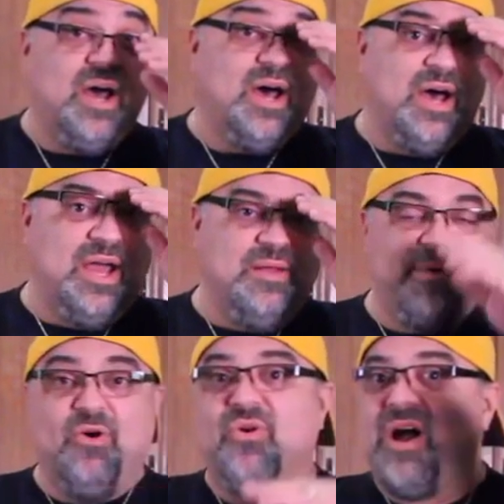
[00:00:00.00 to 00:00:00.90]
uh, in
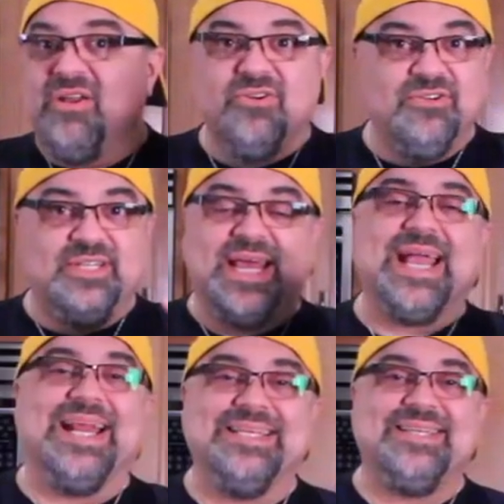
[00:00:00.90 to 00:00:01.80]
my own colors and
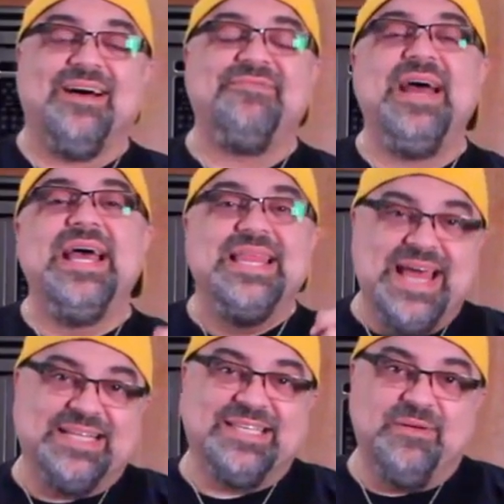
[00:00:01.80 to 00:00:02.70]
that kind of stuff.
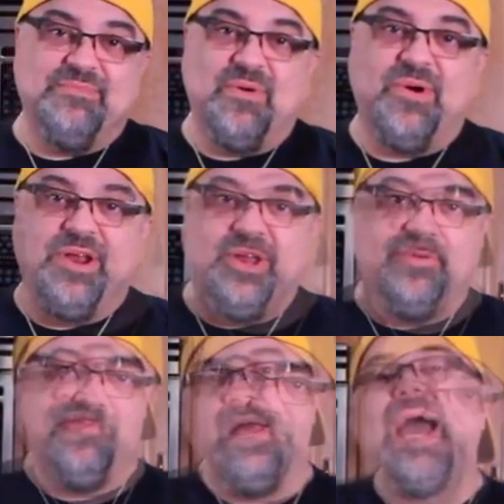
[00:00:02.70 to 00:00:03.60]
That's something I want to do.